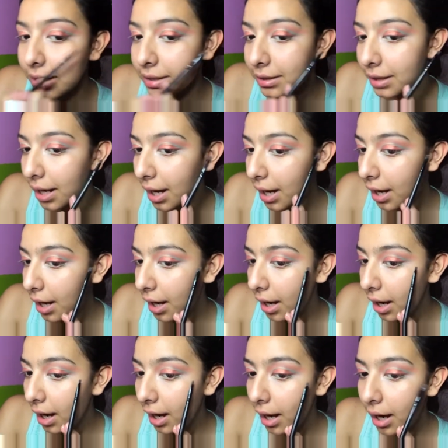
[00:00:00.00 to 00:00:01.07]
Jesus!
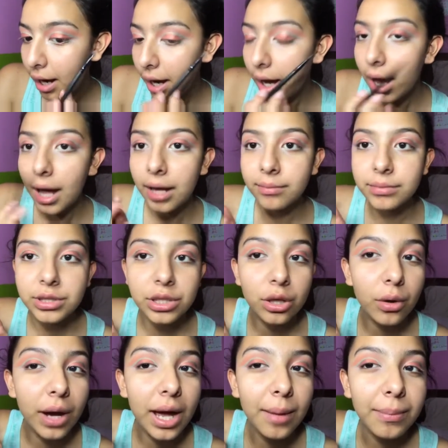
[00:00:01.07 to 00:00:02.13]
I'm
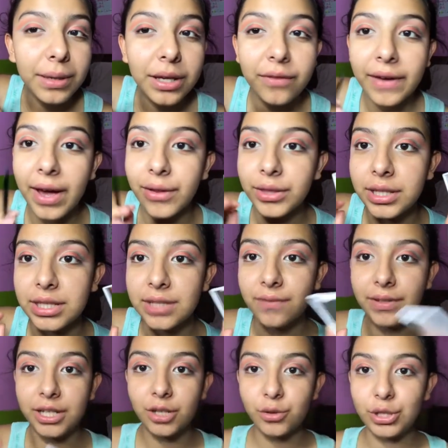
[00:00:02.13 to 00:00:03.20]
so happy of how this
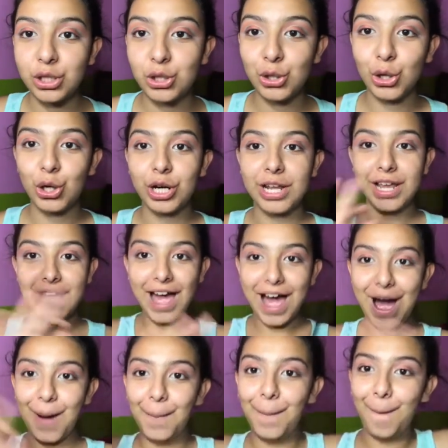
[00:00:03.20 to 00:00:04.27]
video is turning
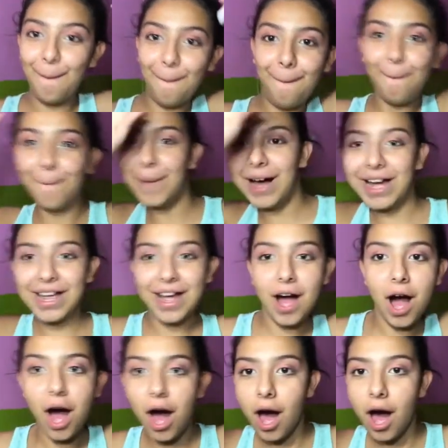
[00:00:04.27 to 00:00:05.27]
out. Oh my god.